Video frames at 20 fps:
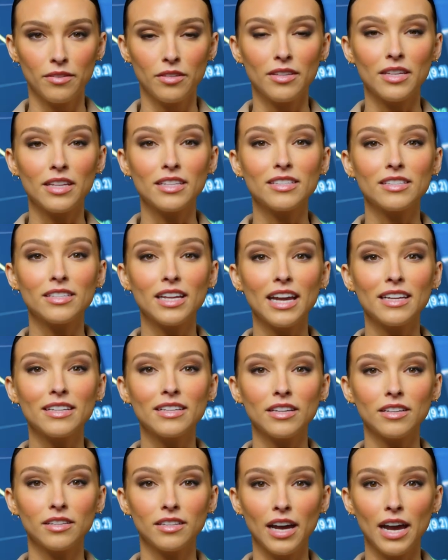This slight
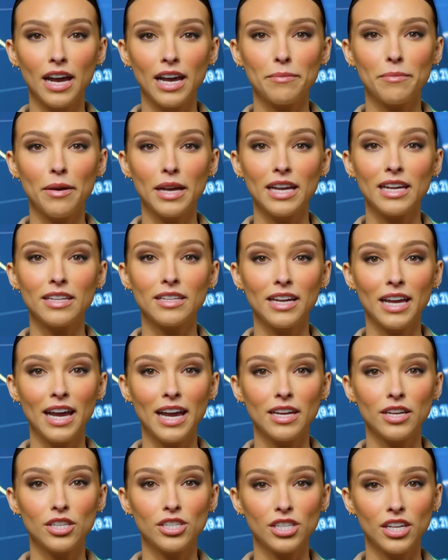decline may
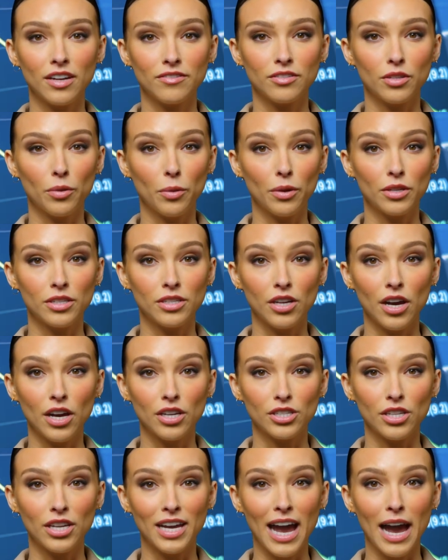indicate a shift towards
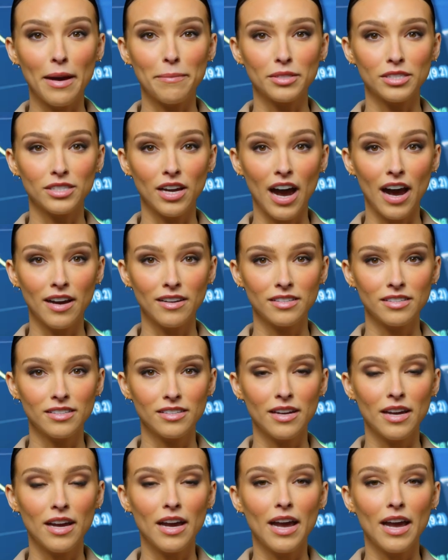larger cap stocks,